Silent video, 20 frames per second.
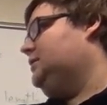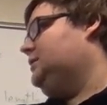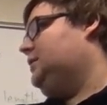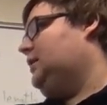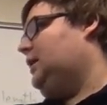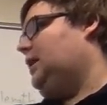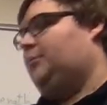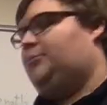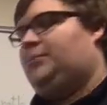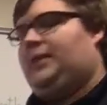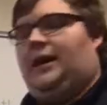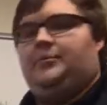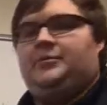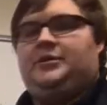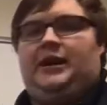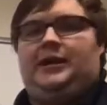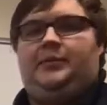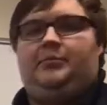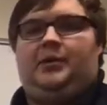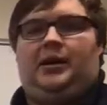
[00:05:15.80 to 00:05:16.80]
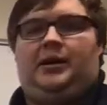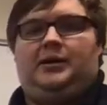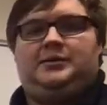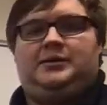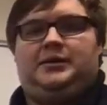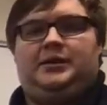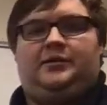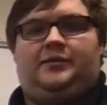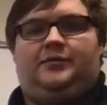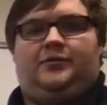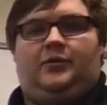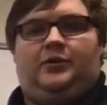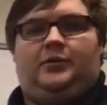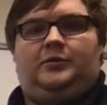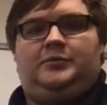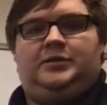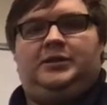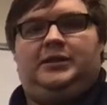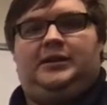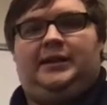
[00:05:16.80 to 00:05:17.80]
peptide bonds that are
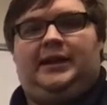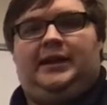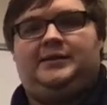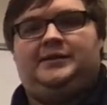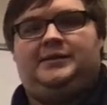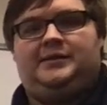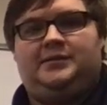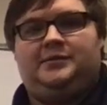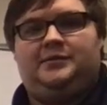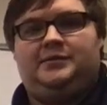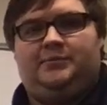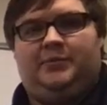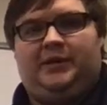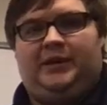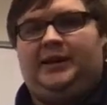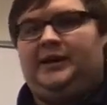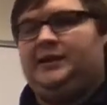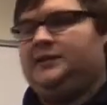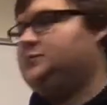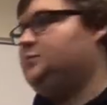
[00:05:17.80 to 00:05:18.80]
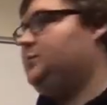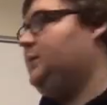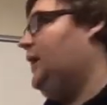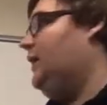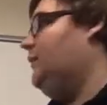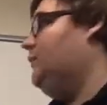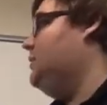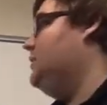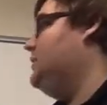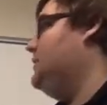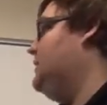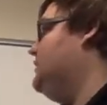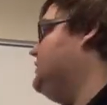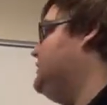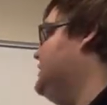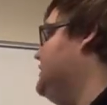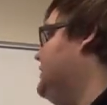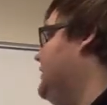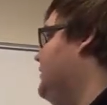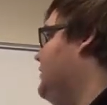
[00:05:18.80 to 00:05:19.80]
formed. And that's because we have
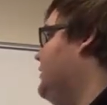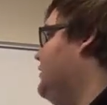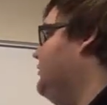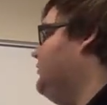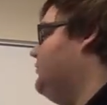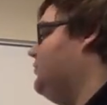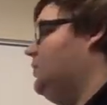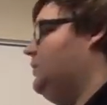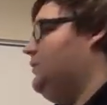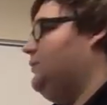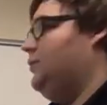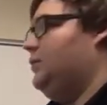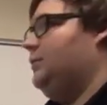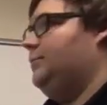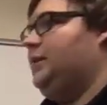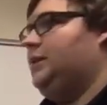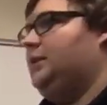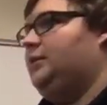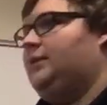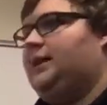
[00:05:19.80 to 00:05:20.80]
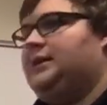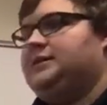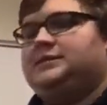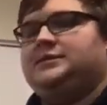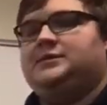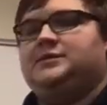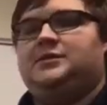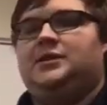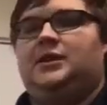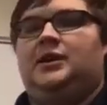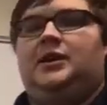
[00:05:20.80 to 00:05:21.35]
1,744 amino acids.